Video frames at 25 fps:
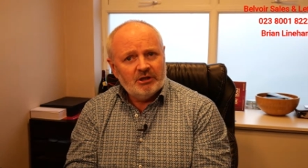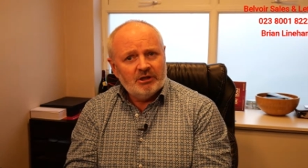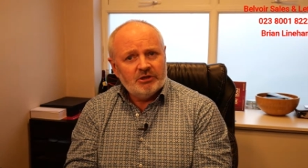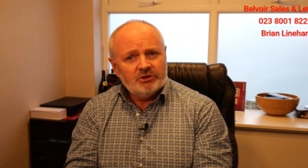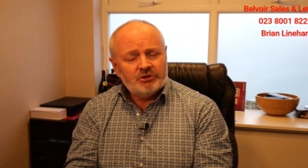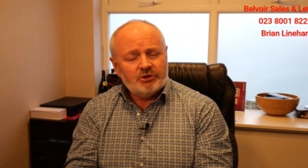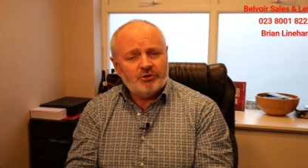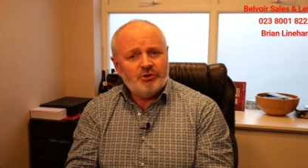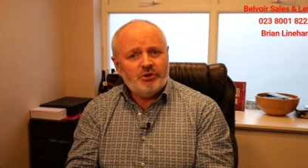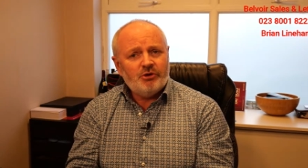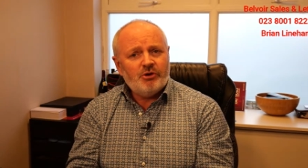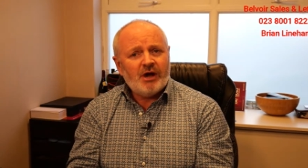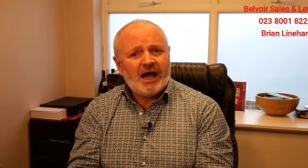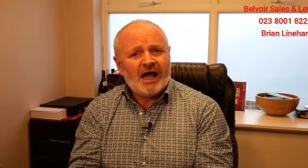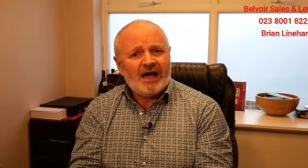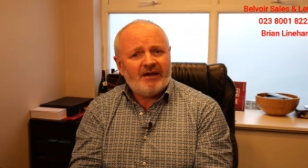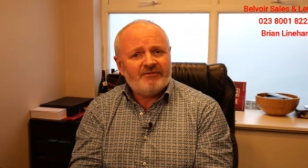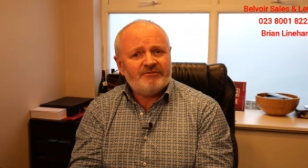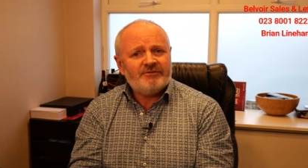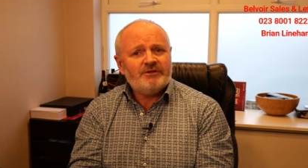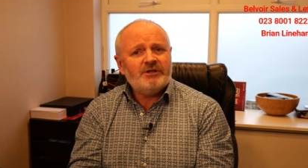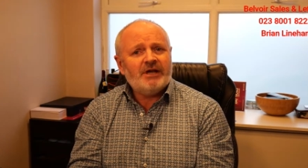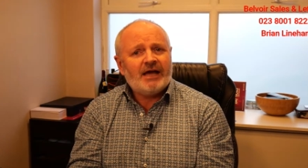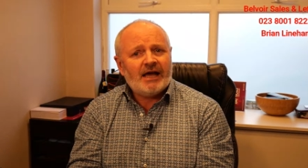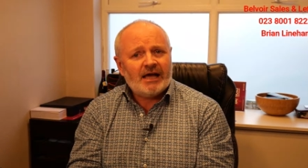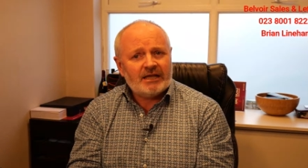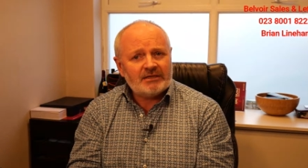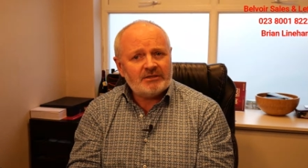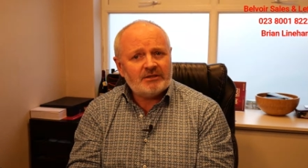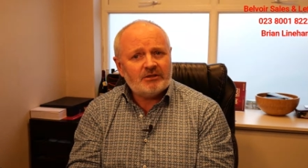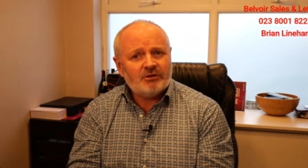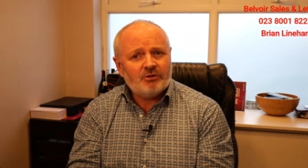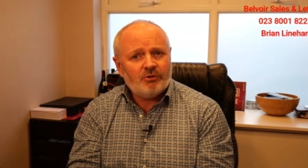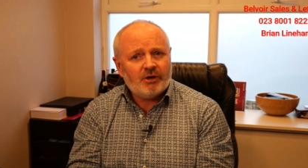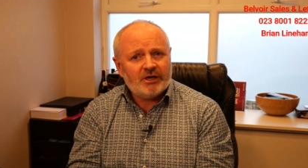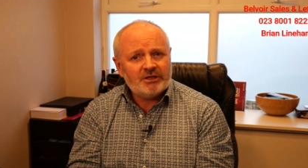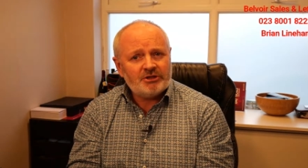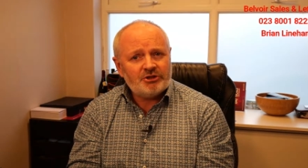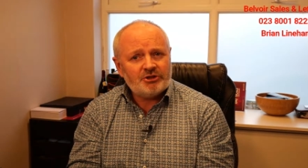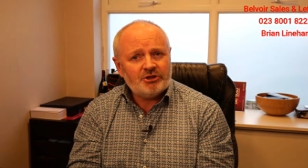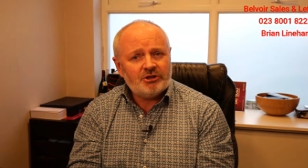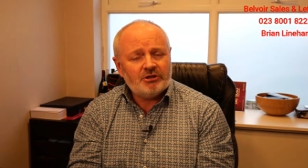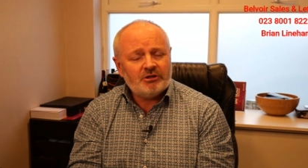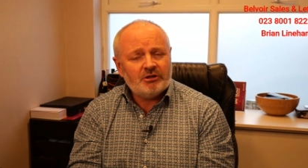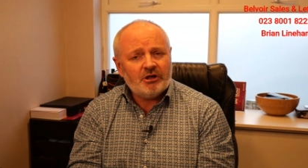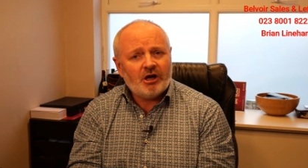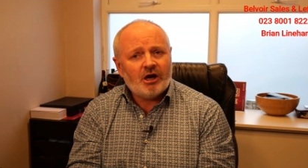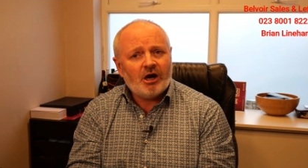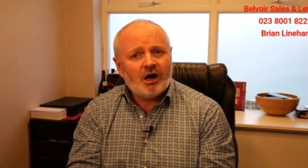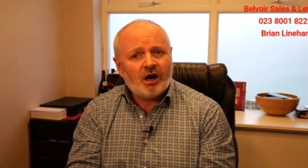So you have to ask the
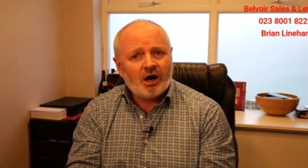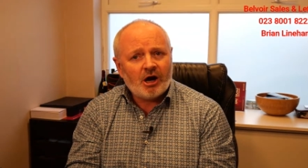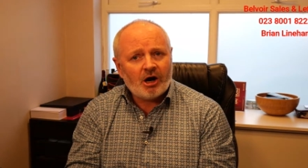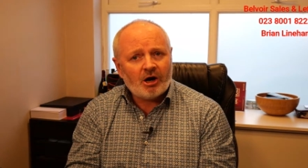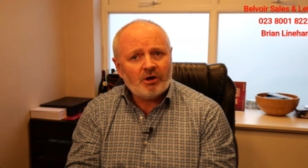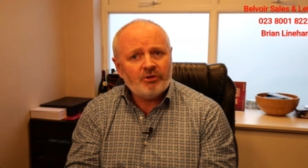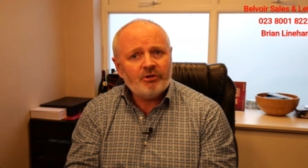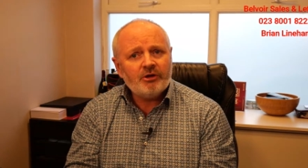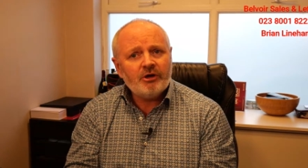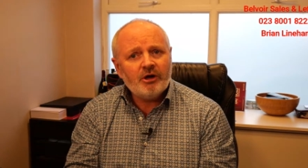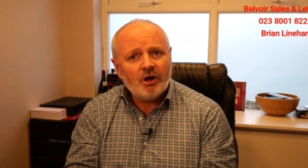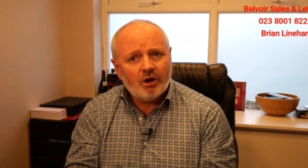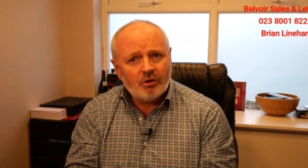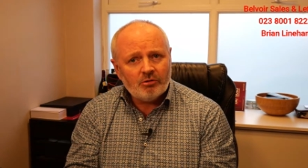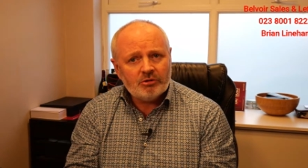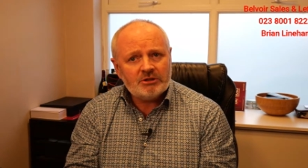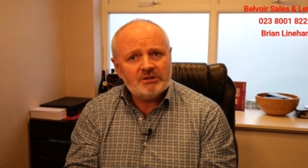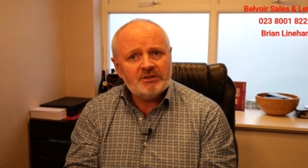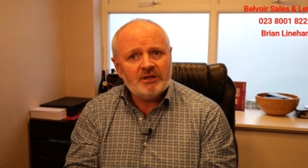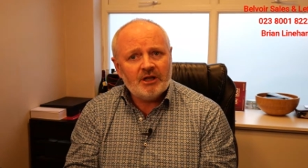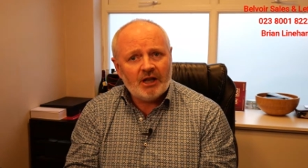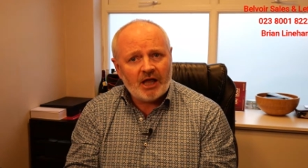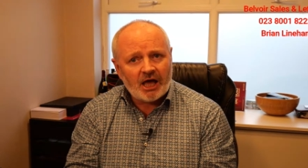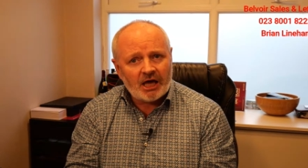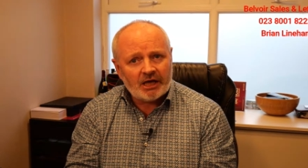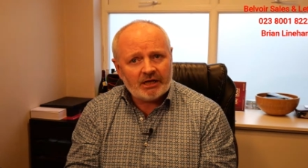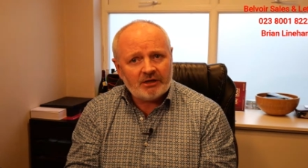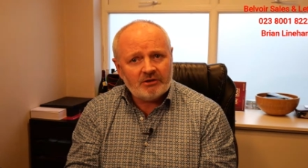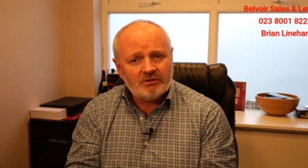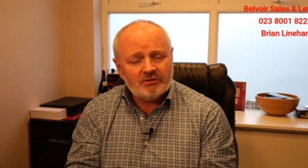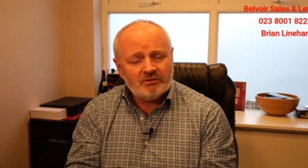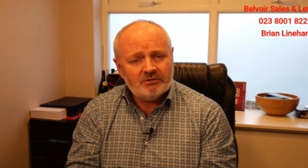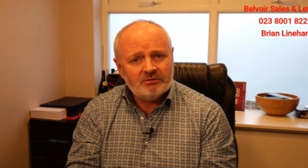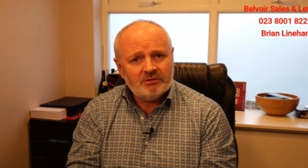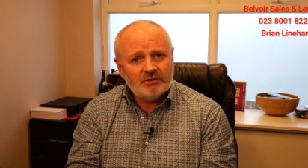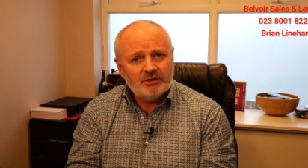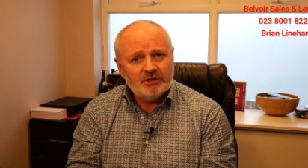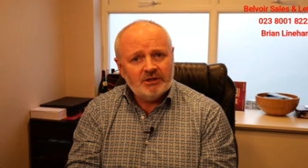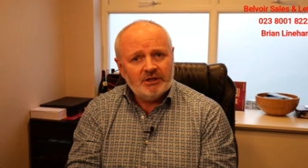question, are the goals aligned?